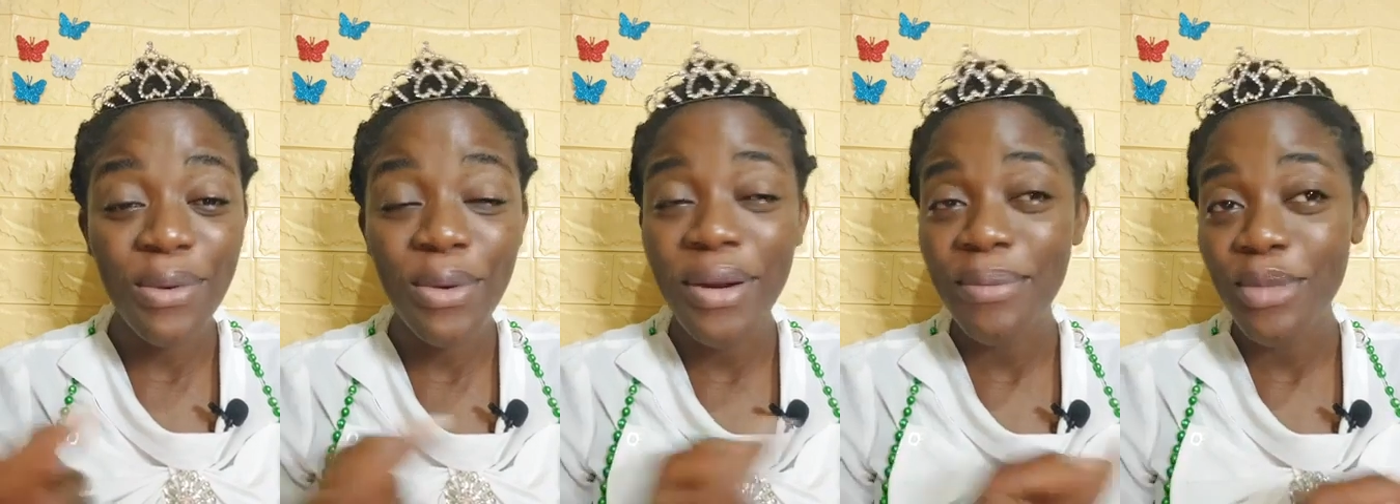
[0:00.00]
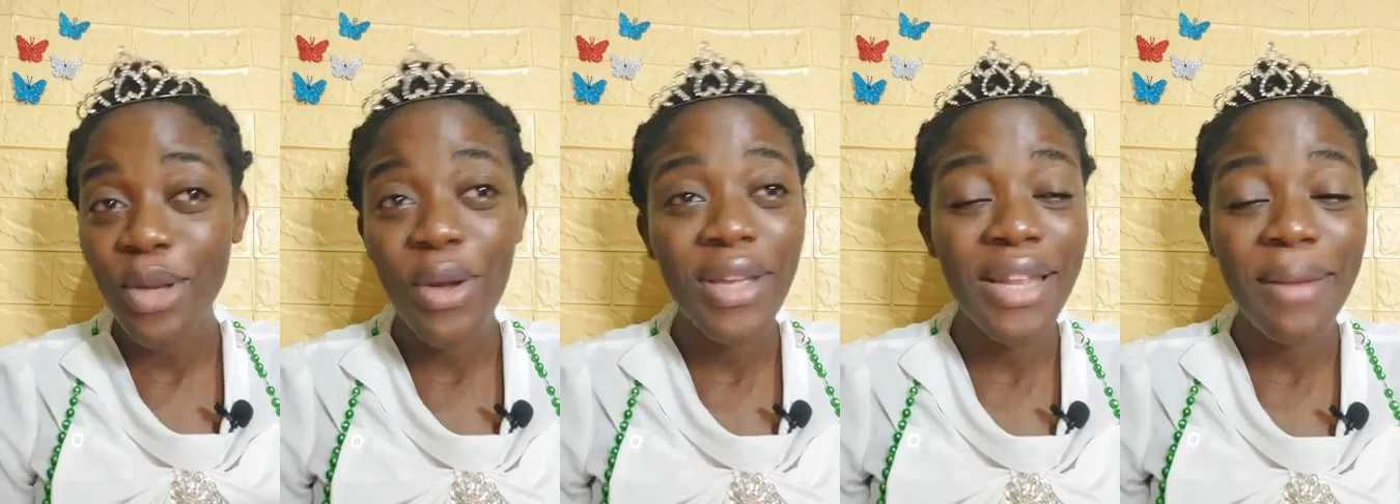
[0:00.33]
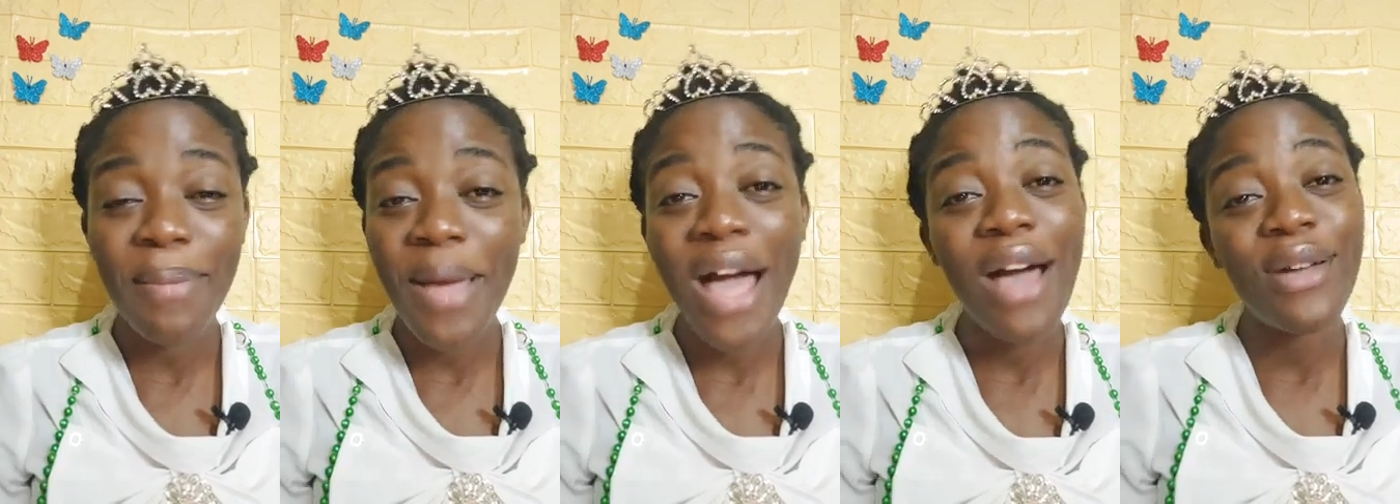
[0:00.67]
what I'm talking
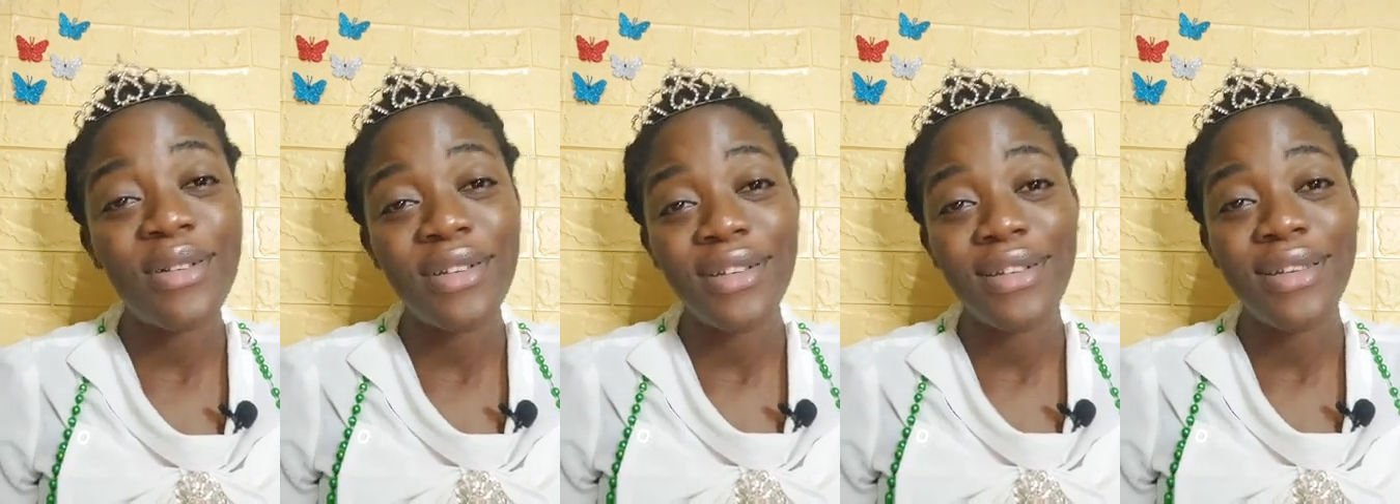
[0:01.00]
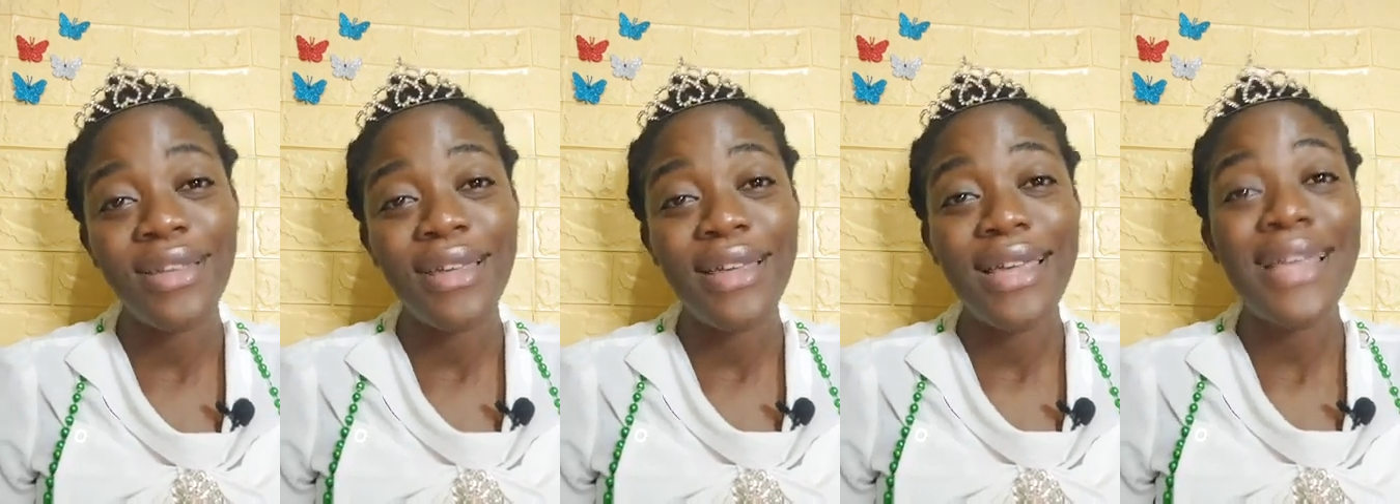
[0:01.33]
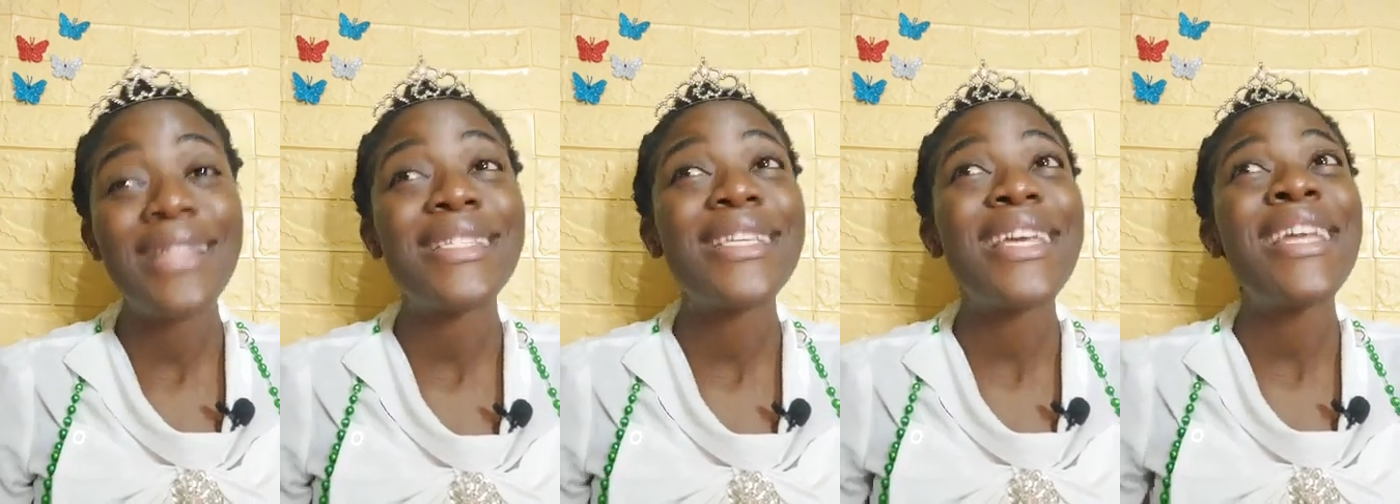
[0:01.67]
about.
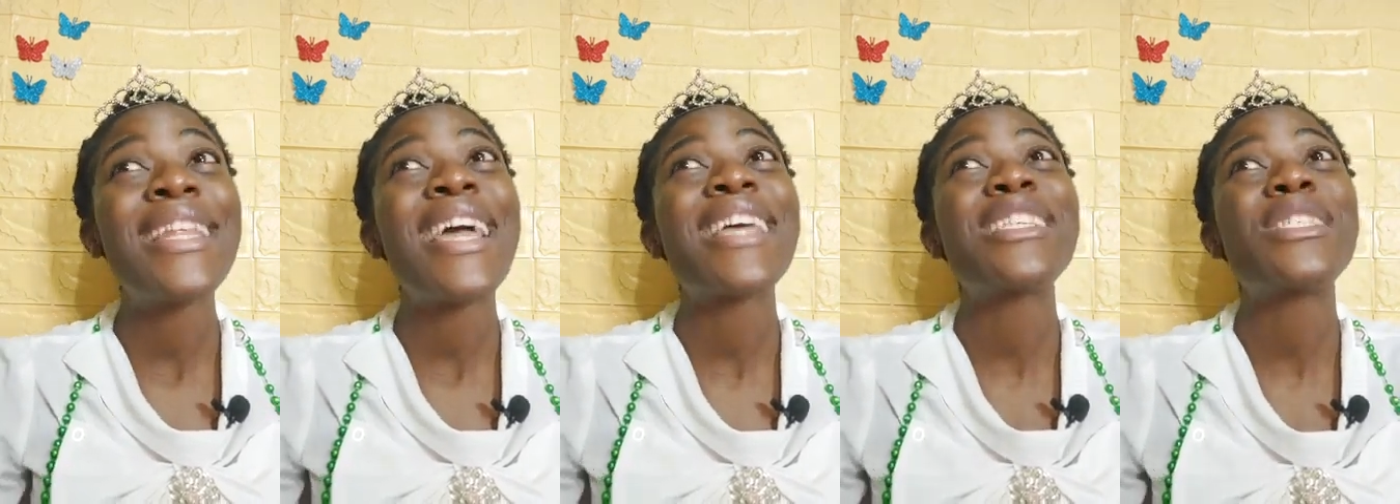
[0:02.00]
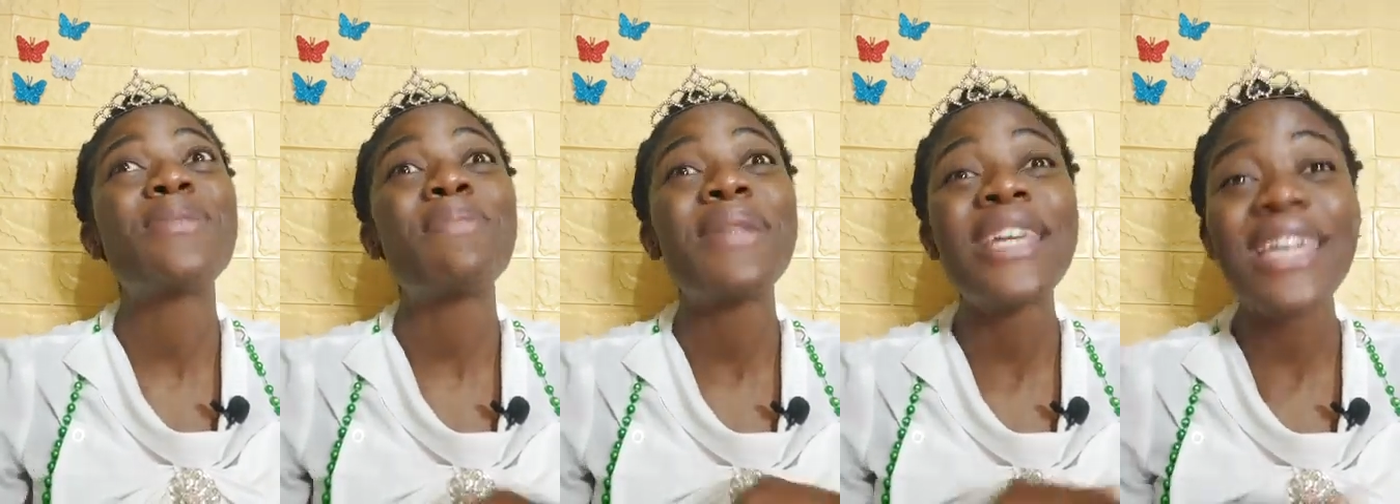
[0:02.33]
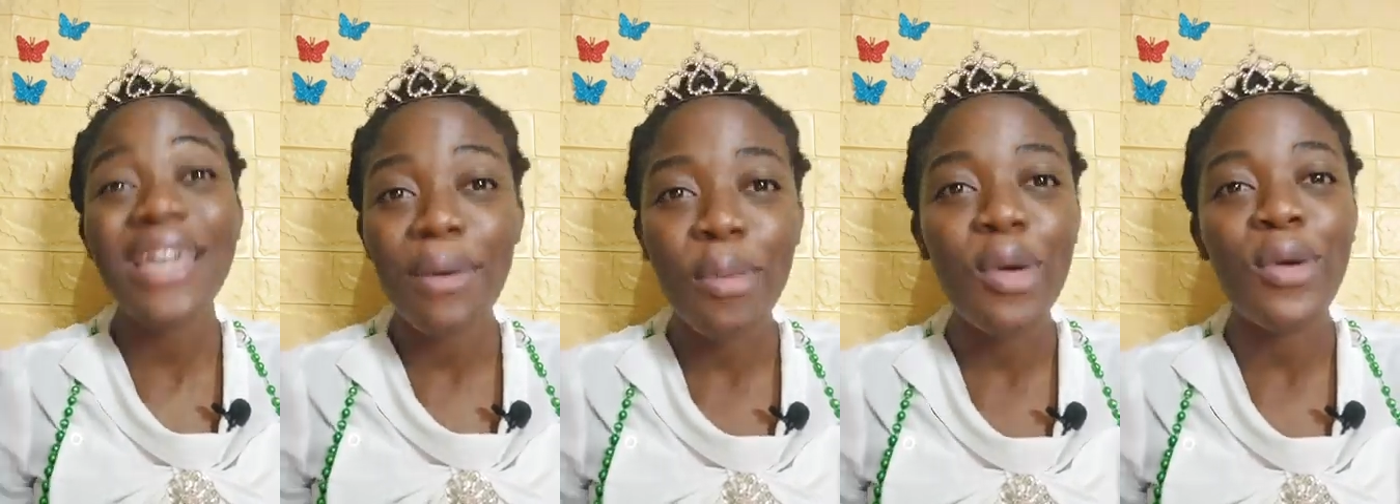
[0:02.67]
It's
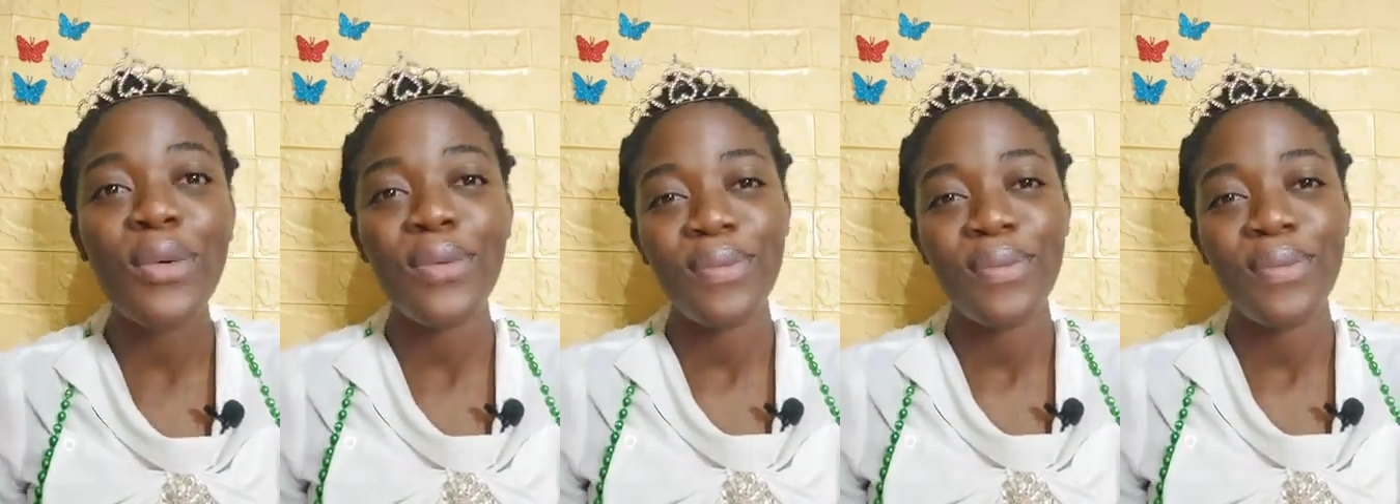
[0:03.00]
inexplicable.